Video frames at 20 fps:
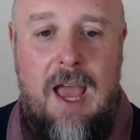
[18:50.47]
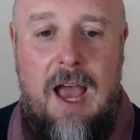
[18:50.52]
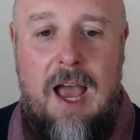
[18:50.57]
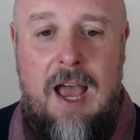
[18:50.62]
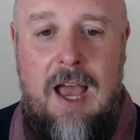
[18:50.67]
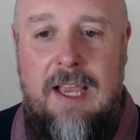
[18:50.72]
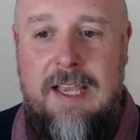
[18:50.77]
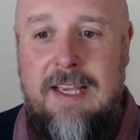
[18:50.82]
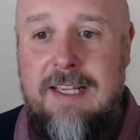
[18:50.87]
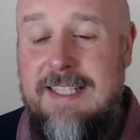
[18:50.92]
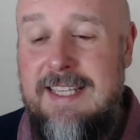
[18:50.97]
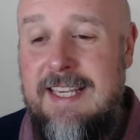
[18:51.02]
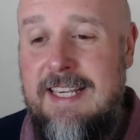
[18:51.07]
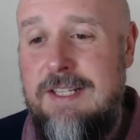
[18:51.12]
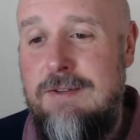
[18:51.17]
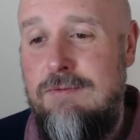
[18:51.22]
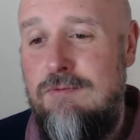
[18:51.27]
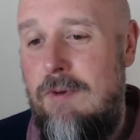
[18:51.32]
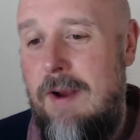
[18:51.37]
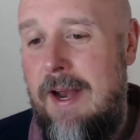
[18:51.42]
I can see
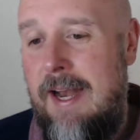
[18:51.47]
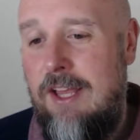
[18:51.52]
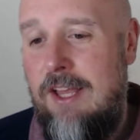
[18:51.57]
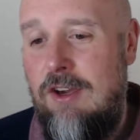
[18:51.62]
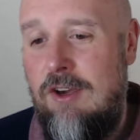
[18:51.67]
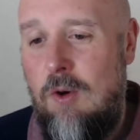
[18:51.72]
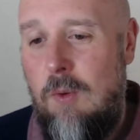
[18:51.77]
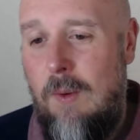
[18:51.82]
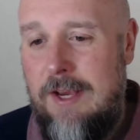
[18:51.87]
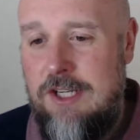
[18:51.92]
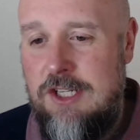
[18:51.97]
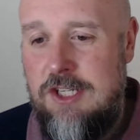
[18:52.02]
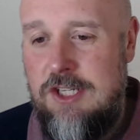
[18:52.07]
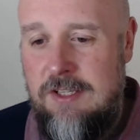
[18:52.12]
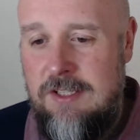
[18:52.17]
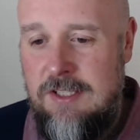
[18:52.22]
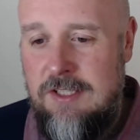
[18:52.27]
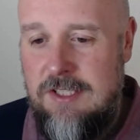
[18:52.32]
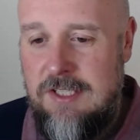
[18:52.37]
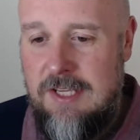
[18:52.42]
some really good
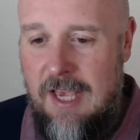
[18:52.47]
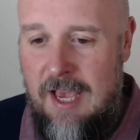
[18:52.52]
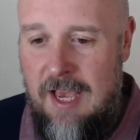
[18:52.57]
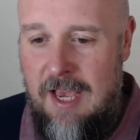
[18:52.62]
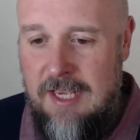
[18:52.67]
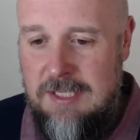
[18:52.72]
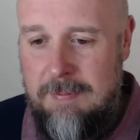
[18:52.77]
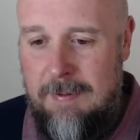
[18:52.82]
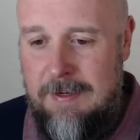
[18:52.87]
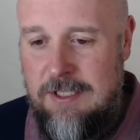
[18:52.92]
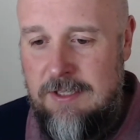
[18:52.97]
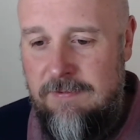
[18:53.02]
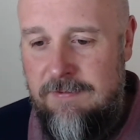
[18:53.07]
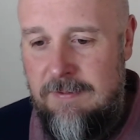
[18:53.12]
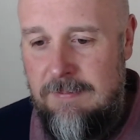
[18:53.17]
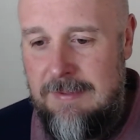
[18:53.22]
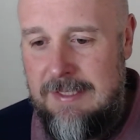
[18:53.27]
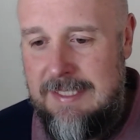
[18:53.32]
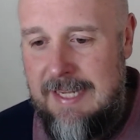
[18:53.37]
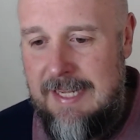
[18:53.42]
questions, especially
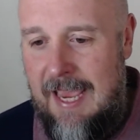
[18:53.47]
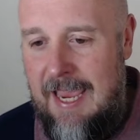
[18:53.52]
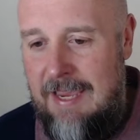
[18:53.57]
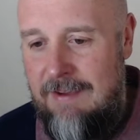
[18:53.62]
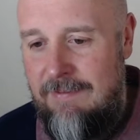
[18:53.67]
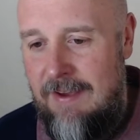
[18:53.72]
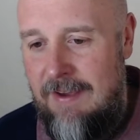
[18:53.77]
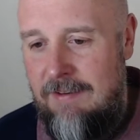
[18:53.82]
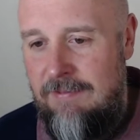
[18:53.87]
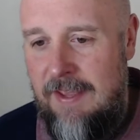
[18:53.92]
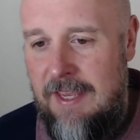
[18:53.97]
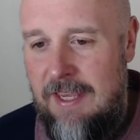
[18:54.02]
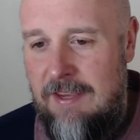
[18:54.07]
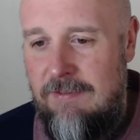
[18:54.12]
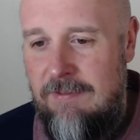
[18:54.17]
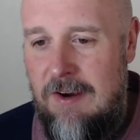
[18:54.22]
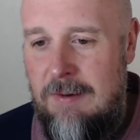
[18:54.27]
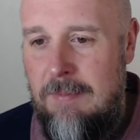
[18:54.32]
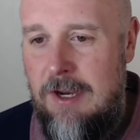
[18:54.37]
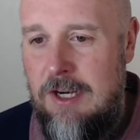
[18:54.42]
from David. Thank you
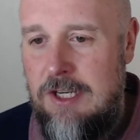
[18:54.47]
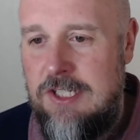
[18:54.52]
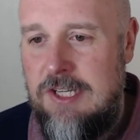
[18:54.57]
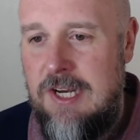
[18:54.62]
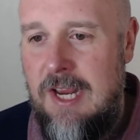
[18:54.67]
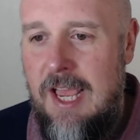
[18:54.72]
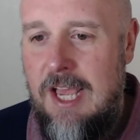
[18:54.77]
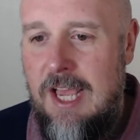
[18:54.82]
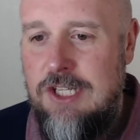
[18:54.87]
very much.